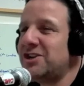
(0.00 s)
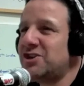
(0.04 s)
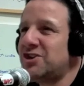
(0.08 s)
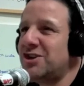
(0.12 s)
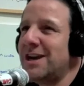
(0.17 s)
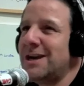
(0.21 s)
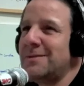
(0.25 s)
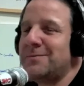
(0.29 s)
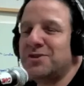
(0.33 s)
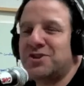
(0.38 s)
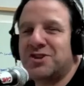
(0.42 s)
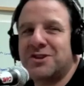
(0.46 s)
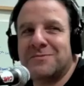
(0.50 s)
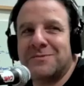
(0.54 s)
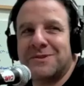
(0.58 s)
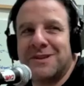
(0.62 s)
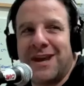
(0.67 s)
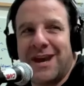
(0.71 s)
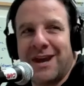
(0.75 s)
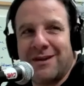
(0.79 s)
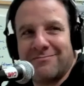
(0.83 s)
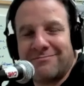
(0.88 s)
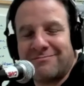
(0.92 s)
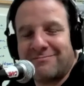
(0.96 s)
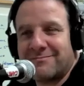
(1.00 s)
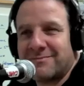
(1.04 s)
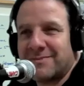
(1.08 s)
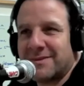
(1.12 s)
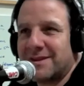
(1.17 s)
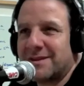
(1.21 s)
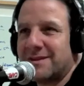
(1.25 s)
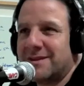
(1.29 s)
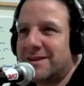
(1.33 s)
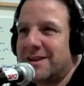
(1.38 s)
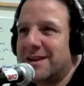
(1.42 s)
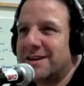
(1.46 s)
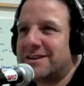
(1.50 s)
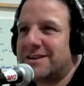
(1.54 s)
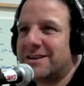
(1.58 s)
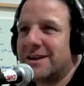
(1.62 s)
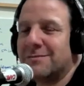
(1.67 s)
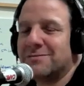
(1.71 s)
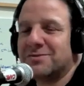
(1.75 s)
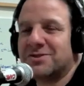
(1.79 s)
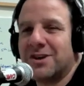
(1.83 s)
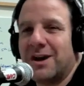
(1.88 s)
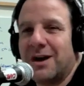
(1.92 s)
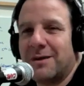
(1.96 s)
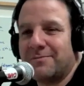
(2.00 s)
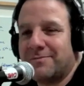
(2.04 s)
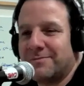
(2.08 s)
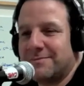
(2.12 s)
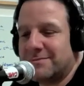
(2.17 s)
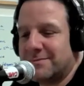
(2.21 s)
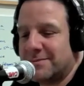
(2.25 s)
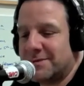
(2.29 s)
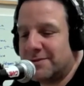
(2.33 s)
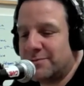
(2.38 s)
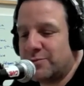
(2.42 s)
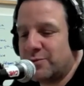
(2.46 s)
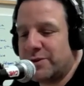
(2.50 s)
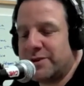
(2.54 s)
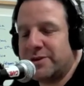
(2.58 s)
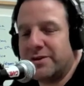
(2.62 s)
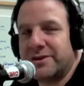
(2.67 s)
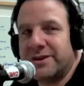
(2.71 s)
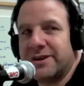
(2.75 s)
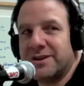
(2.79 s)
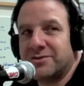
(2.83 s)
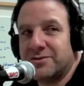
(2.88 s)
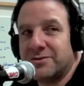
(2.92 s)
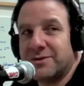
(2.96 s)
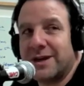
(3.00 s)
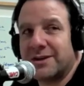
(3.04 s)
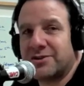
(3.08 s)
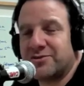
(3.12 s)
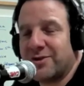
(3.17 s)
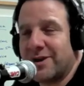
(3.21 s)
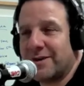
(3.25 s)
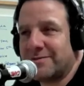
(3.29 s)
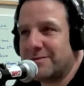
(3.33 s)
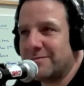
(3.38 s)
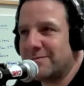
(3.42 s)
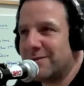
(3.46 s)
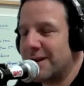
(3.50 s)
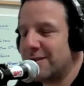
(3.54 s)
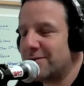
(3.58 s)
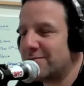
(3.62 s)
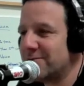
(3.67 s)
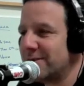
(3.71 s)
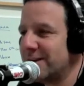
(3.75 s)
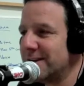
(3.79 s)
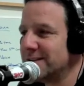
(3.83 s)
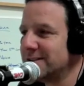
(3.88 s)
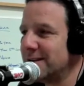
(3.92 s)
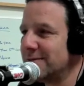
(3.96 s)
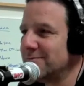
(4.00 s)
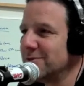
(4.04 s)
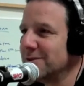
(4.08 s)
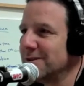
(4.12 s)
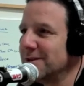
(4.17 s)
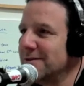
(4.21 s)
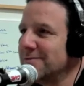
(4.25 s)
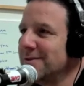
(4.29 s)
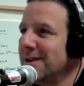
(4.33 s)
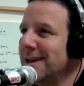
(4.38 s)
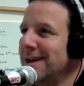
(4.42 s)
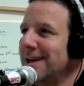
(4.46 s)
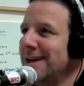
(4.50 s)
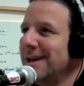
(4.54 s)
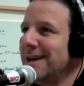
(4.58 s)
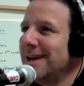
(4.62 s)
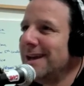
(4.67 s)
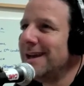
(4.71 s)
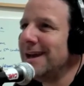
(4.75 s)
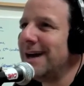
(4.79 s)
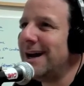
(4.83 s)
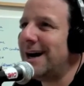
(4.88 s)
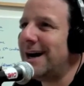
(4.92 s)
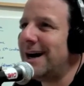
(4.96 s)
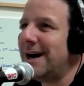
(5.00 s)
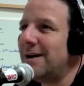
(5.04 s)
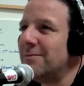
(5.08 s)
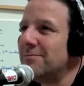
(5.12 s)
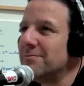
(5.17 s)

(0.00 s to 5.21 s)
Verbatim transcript: State game. championship game. Kid comes up, one of your kids who got drafted by the Reds, I believe, yeah.